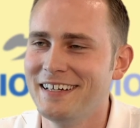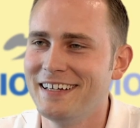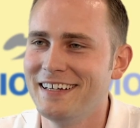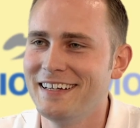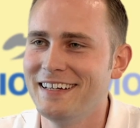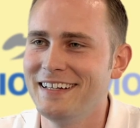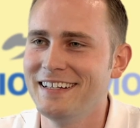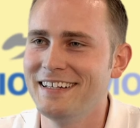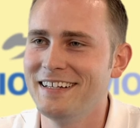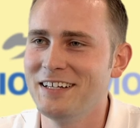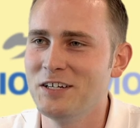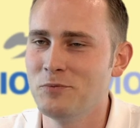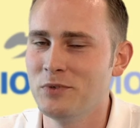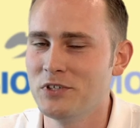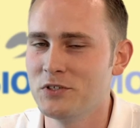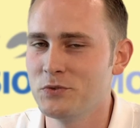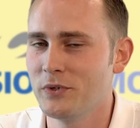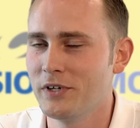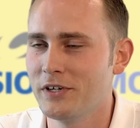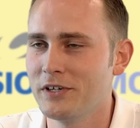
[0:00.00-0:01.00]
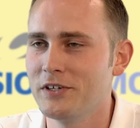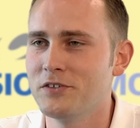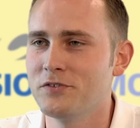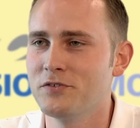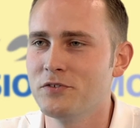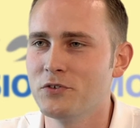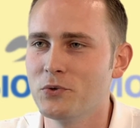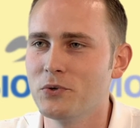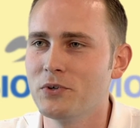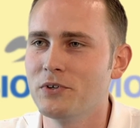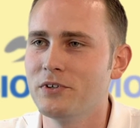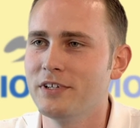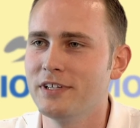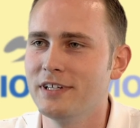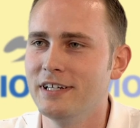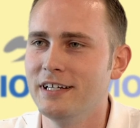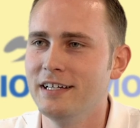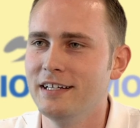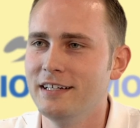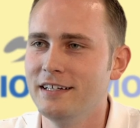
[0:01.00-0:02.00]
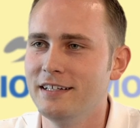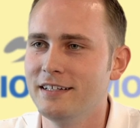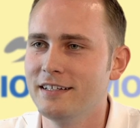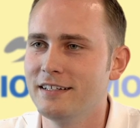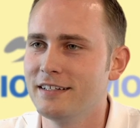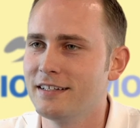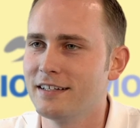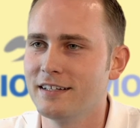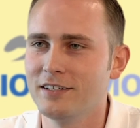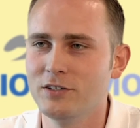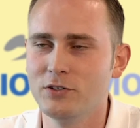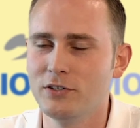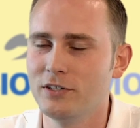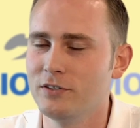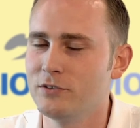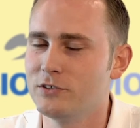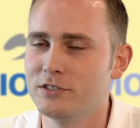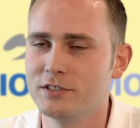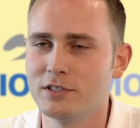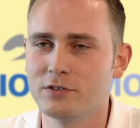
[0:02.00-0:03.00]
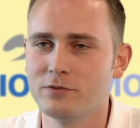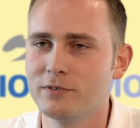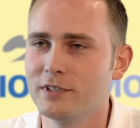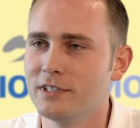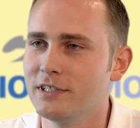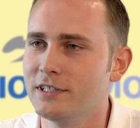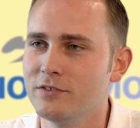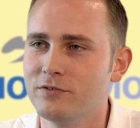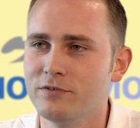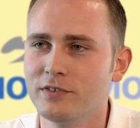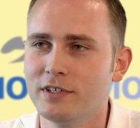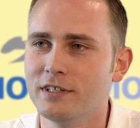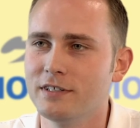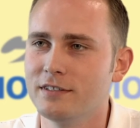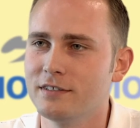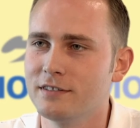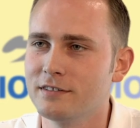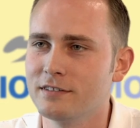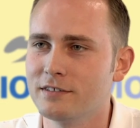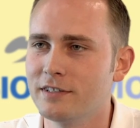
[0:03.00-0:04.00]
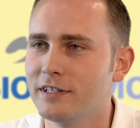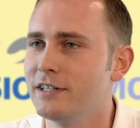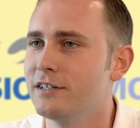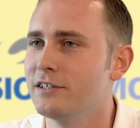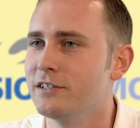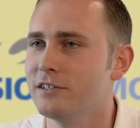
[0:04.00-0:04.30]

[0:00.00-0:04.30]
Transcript: and but it's what I could afford, and it was just a really fun, great